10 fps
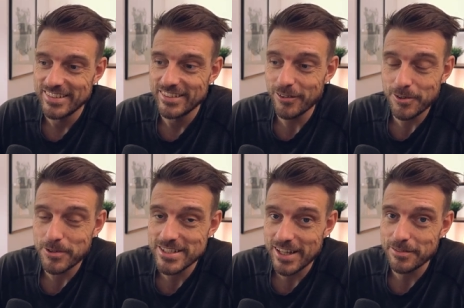They're the
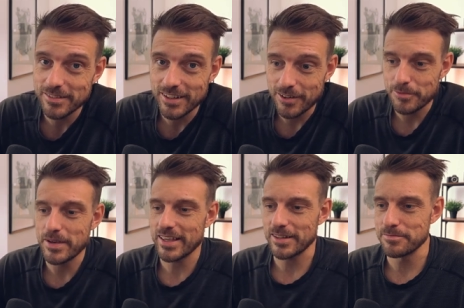ones that, that are
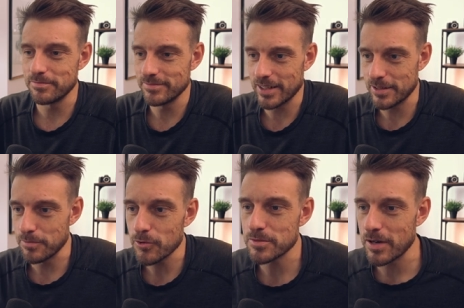making like the
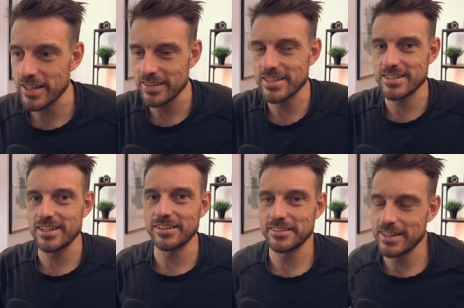most money in this deal.